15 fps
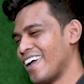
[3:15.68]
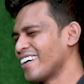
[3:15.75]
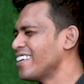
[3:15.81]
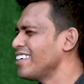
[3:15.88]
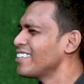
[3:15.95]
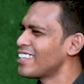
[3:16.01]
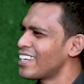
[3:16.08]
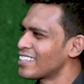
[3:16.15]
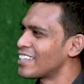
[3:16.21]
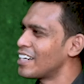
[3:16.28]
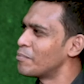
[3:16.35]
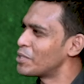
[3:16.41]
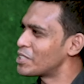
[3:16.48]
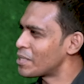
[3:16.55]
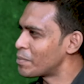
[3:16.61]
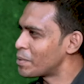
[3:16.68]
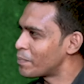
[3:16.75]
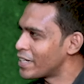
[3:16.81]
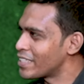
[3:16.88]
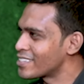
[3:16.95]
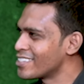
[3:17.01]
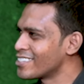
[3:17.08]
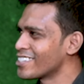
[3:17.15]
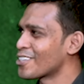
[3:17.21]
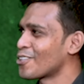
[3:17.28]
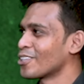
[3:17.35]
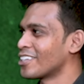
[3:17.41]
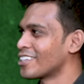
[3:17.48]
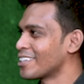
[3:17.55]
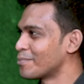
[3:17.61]
again that comes je apni pace er je
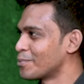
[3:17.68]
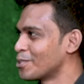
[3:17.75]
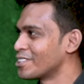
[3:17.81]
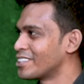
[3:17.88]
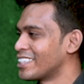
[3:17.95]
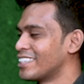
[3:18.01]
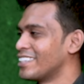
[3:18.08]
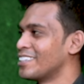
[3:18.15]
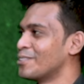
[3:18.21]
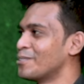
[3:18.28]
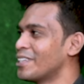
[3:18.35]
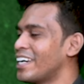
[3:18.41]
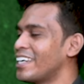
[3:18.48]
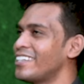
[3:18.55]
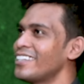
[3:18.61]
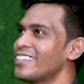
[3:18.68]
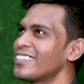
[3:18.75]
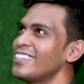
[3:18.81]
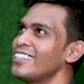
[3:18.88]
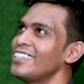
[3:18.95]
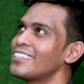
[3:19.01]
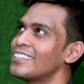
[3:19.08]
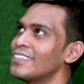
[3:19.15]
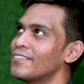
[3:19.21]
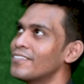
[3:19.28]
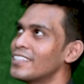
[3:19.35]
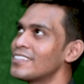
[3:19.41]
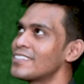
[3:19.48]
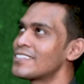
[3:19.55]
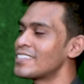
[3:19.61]
kotha ta bolchen, United ki
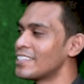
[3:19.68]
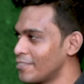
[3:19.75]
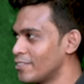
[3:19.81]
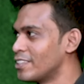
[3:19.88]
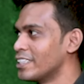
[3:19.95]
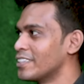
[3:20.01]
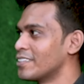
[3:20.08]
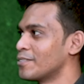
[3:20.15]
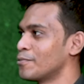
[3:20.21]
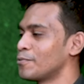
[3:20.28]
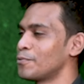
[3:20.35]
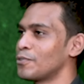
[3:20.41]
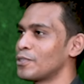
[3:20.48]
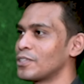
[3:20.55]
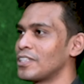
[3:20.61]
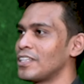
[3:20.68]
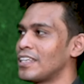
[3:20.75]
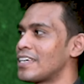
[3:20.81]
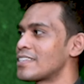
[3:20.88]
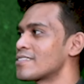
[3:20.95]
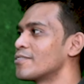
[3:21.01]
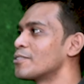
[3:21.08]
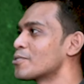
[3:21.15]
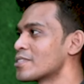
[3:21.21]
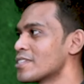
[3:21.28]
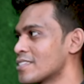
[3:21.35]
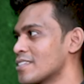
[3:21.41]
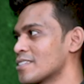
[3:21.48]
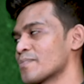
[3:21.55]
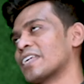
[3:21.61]
defensively for the last few
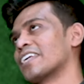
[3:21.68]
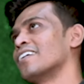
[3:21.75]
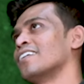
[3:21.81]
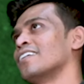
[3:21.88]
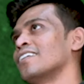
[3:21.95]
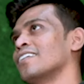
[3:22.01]
seasons, mane